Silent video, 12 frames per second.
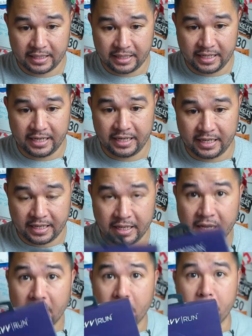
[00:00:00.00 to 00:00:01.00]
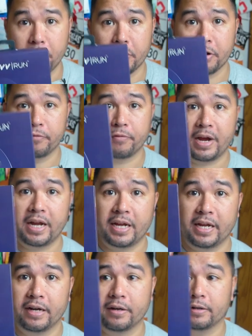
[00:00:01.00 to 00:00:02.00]
the Nurvv right
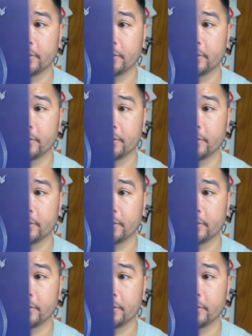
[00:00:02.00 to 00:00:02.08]
here.